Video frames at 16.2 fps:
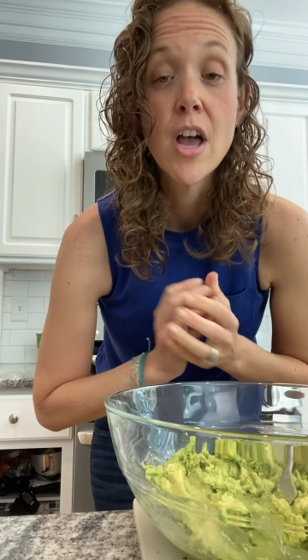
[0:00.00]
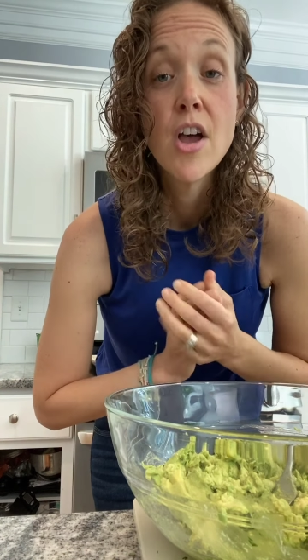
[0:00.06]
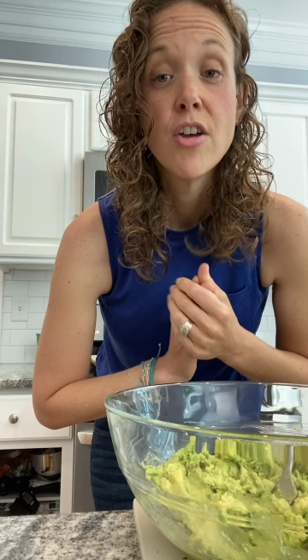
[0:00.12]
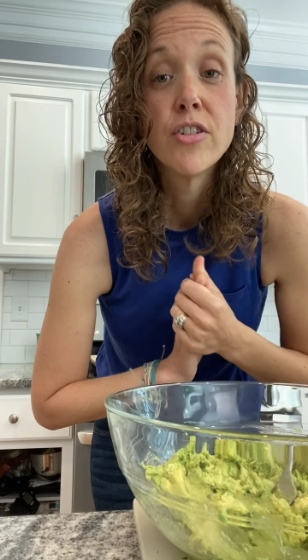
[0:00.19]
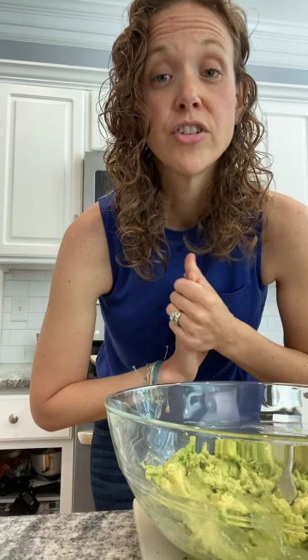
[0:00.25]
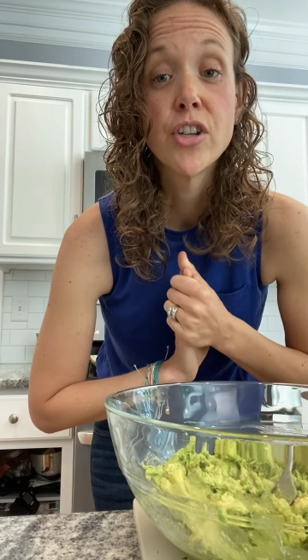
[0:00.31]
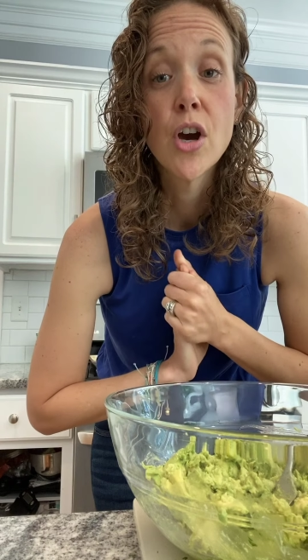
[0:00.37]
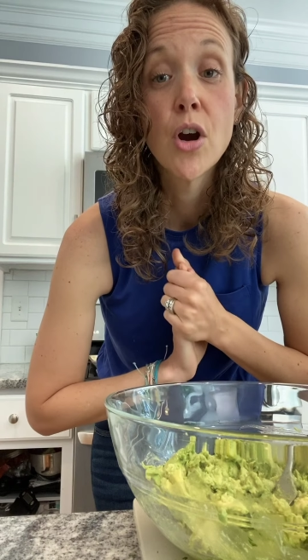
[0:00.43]

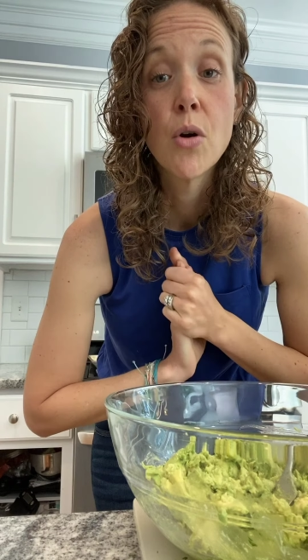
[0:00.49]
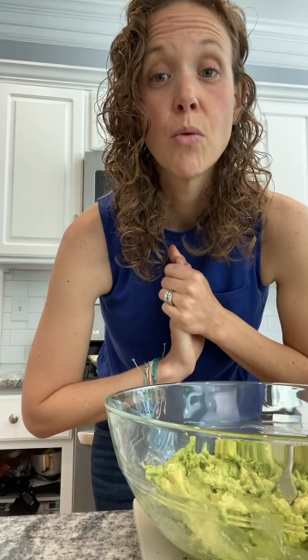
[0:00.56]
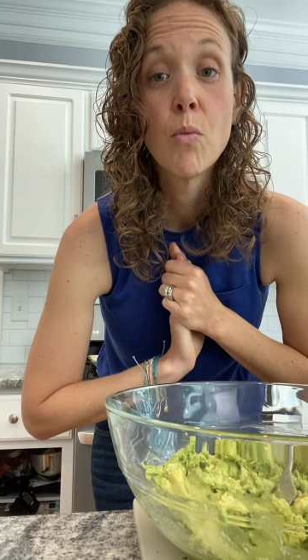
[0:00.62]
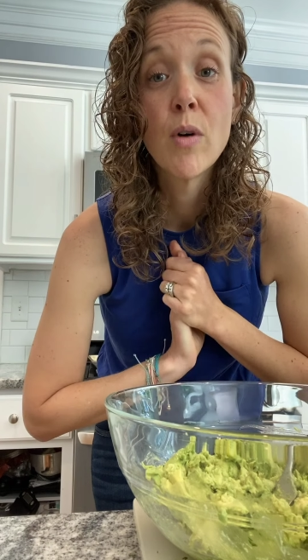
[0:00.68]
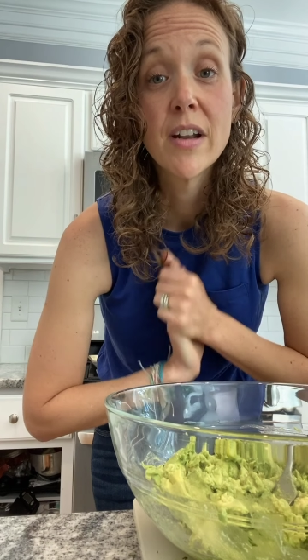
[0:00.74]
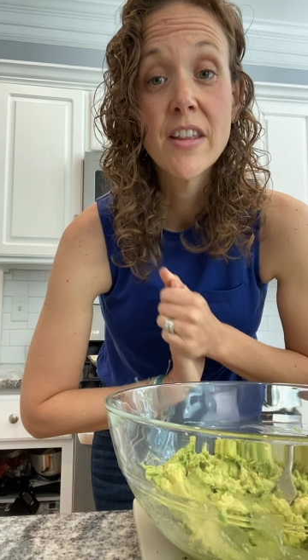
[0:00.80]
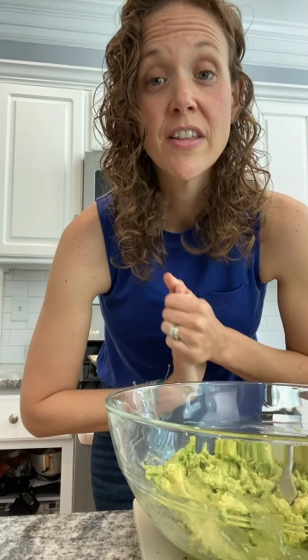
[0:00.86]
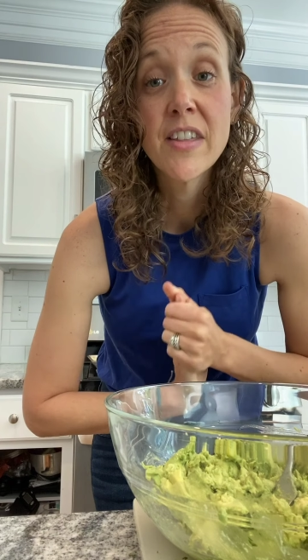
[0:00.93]
So
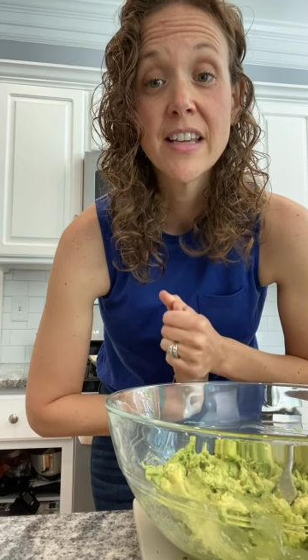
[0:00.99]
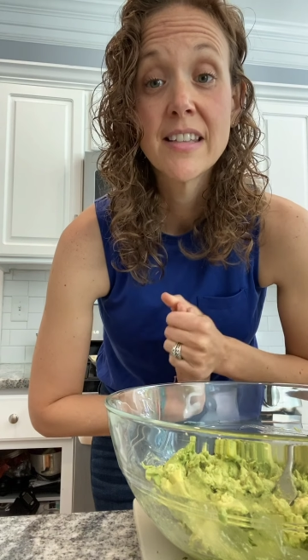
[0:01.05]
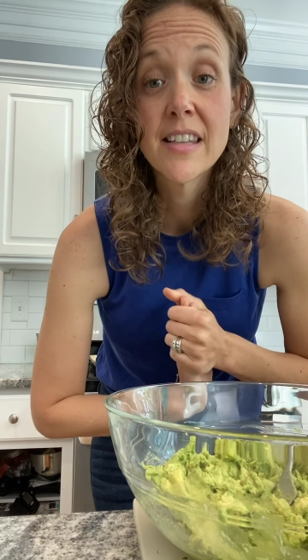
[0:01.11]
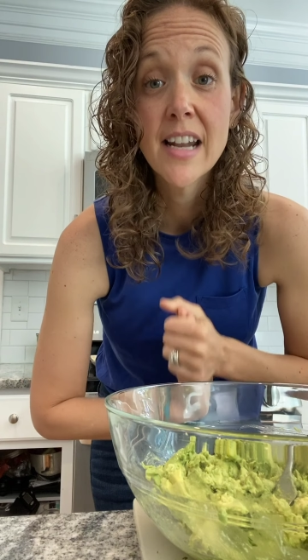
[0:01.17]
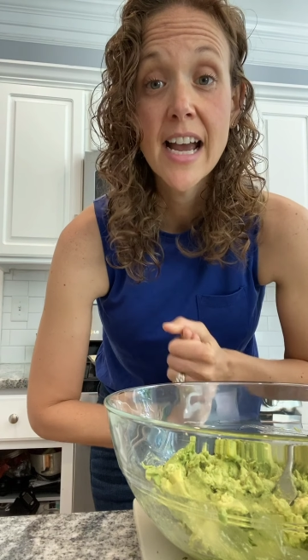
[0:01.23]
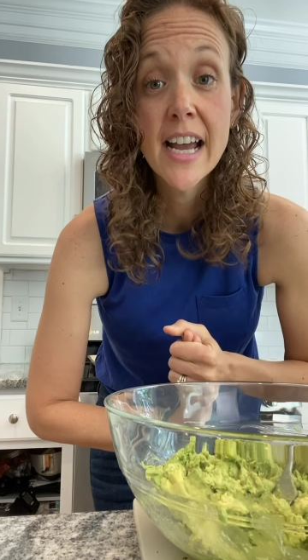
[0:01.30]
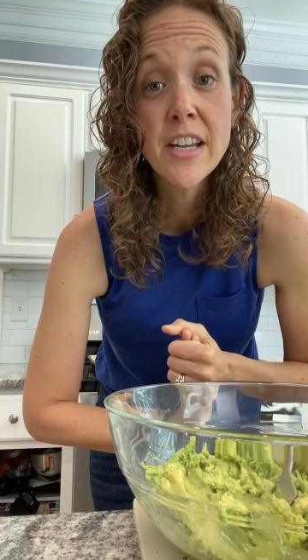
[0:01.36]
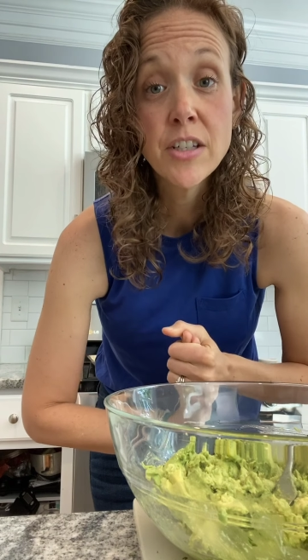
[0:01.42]
one of the things that
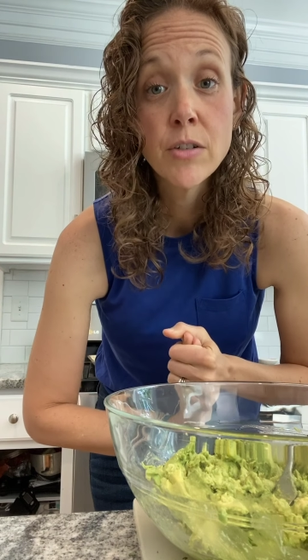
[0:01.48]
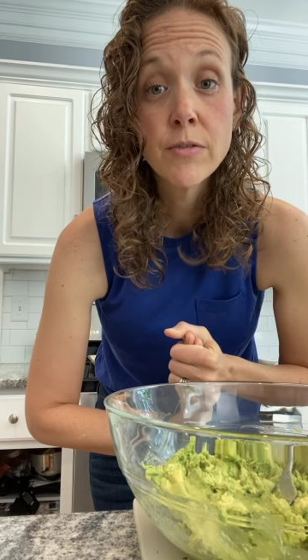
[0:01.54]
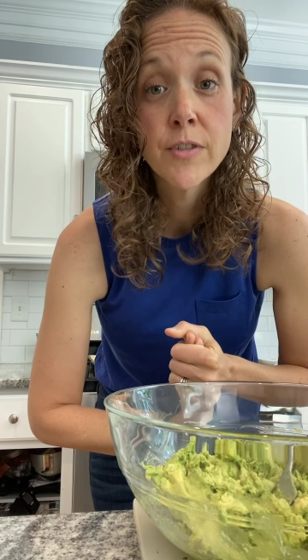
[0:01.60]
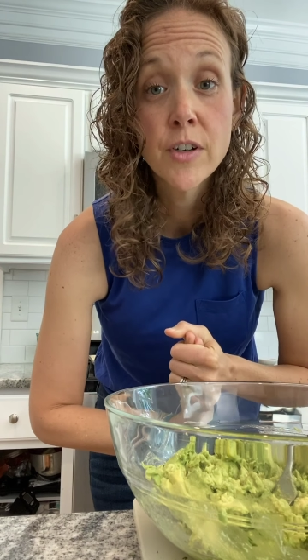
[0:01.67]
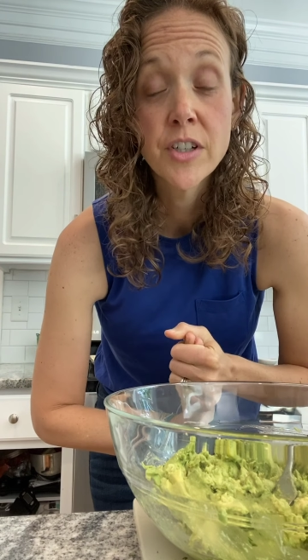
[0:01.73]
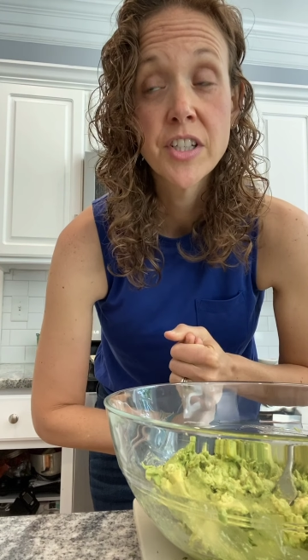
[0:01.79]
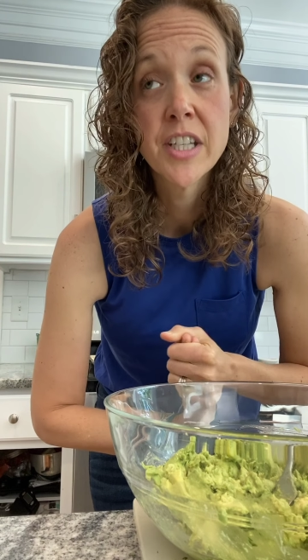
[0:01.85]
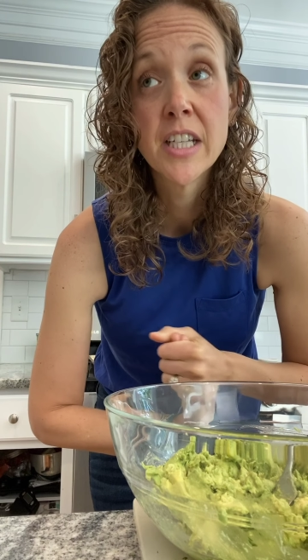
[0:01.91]
I do
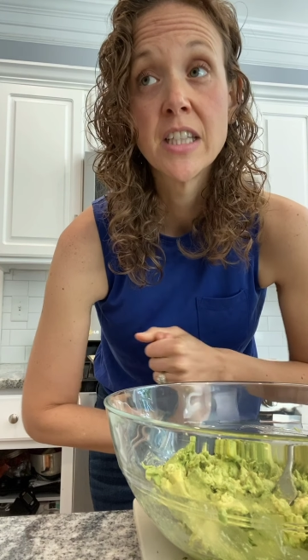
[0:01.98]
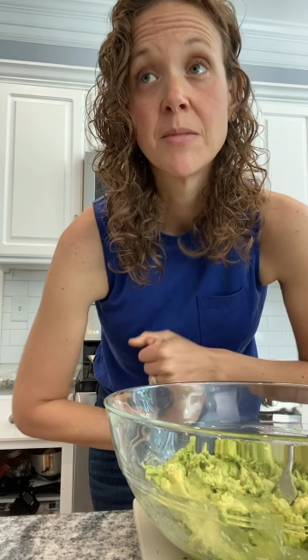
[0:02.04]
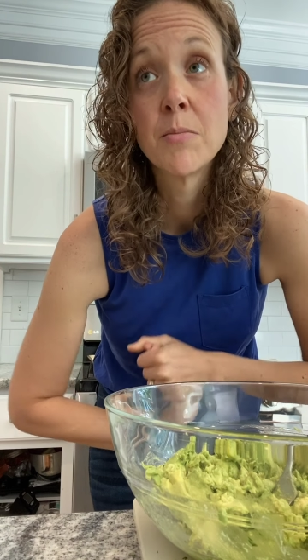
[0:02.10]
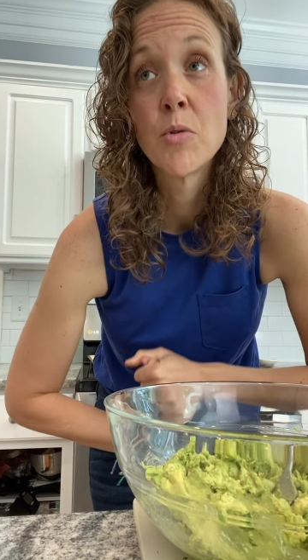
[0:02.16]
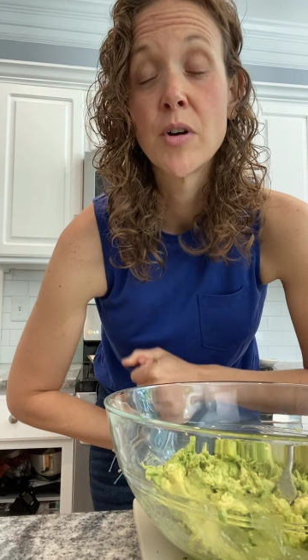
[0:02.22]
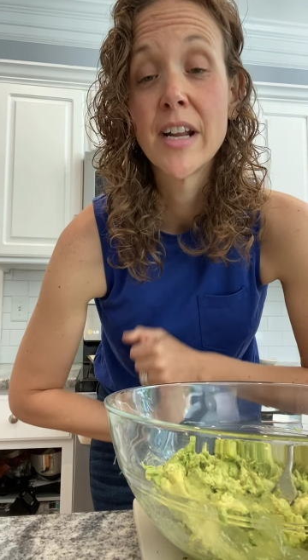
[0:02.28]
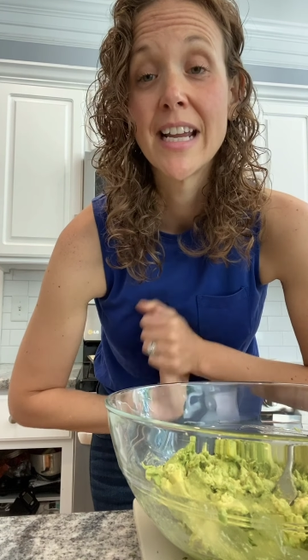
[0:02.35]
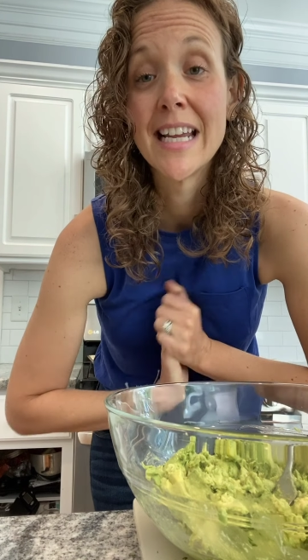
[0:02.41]
first thing in the
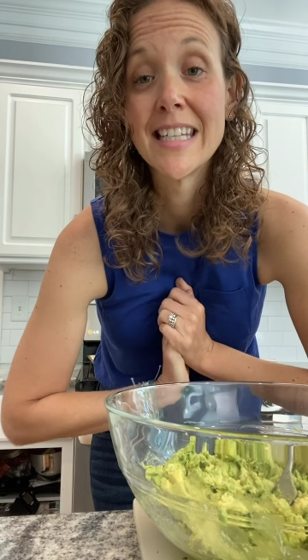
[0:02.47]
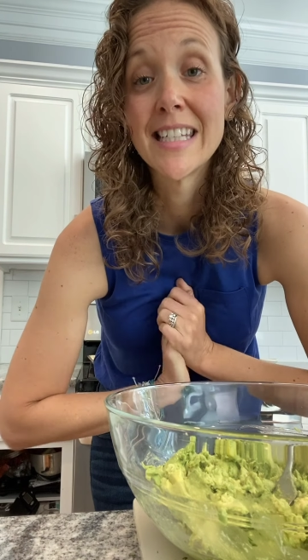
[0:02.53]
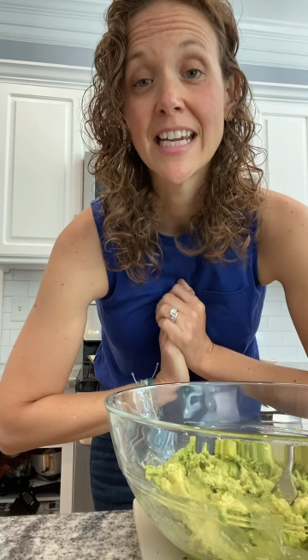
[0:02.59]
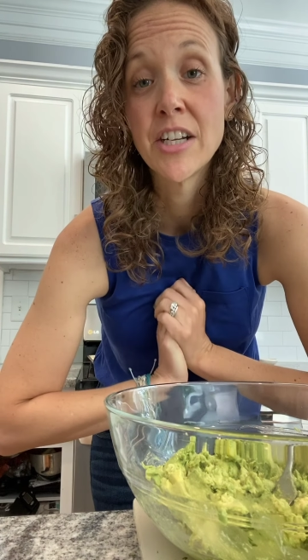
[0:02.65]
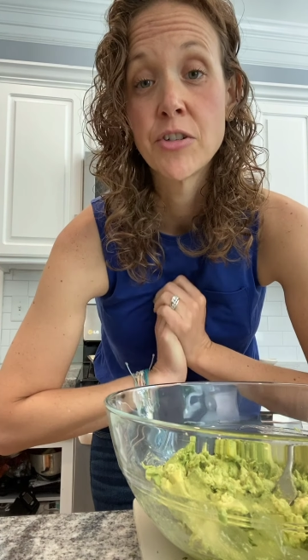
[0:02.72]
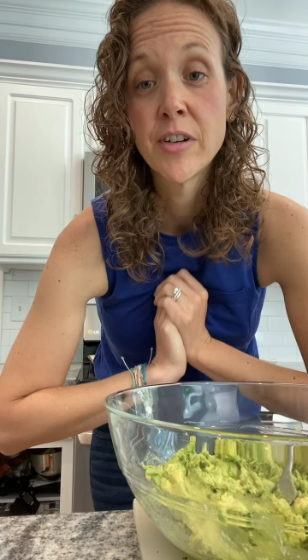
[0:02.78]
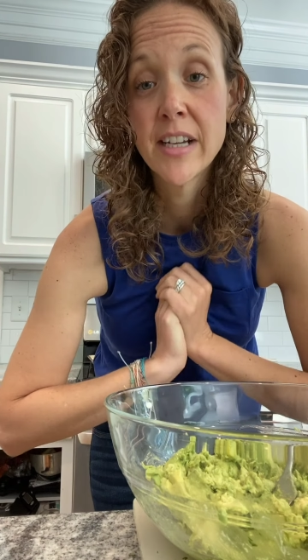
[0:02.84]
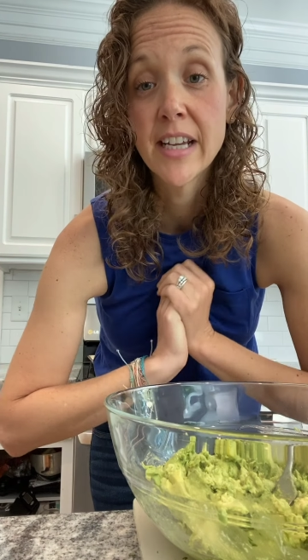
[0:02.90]
morning is I
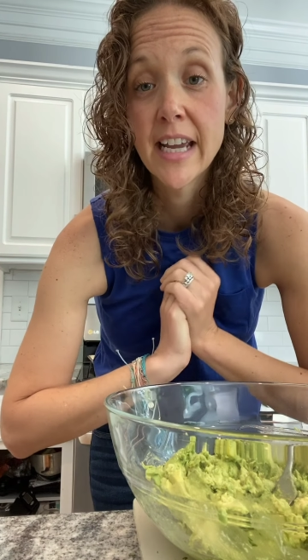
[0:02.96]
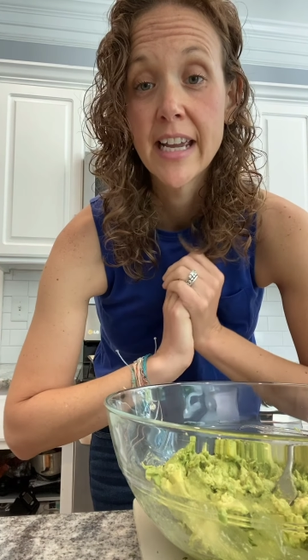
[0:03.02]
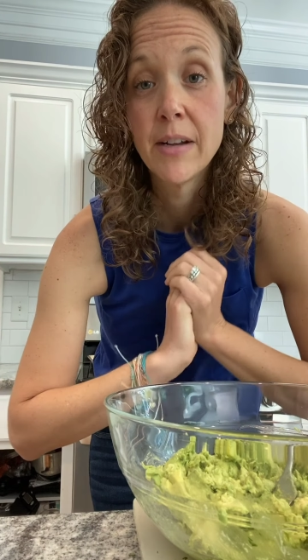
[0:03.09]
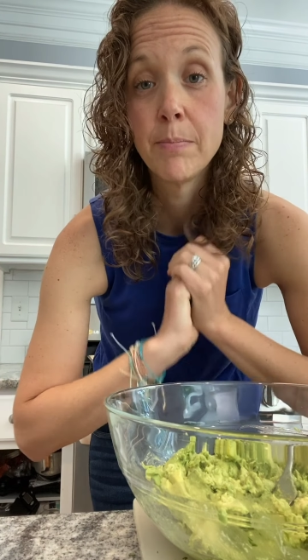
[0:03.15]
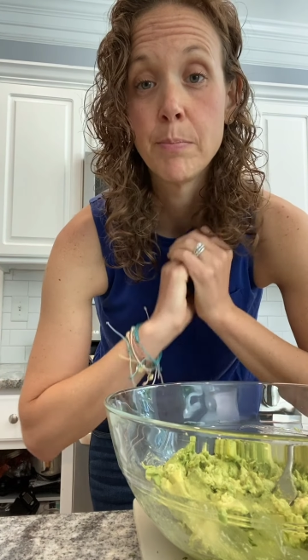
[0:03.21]
drink a